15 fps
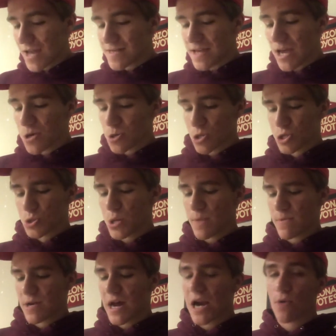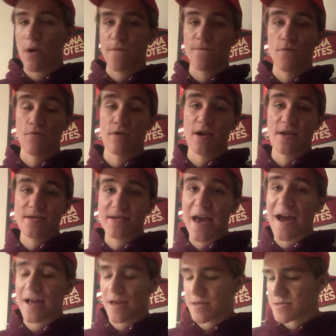dangerous trip on Ottawa forward
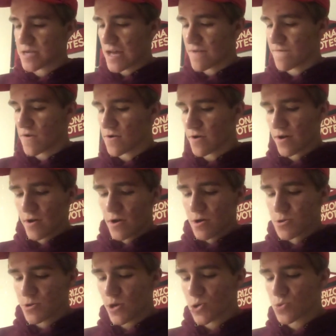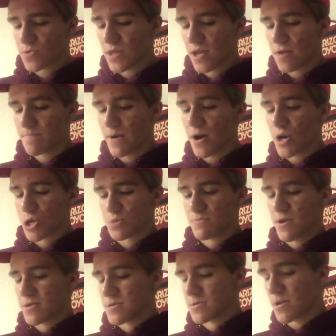Zach Sanford. So those were the
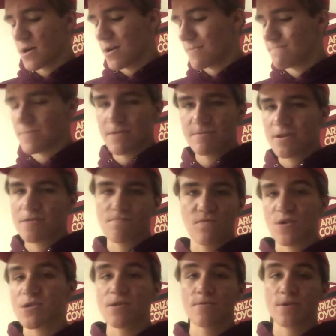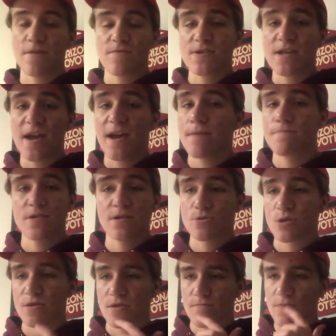punishments. I mean, we see those every day. I mean,
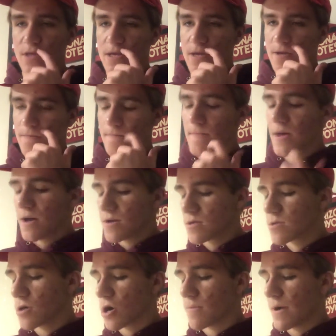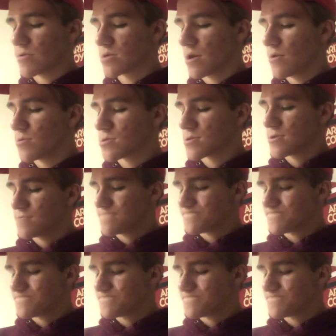there's nothing really to talk about with those.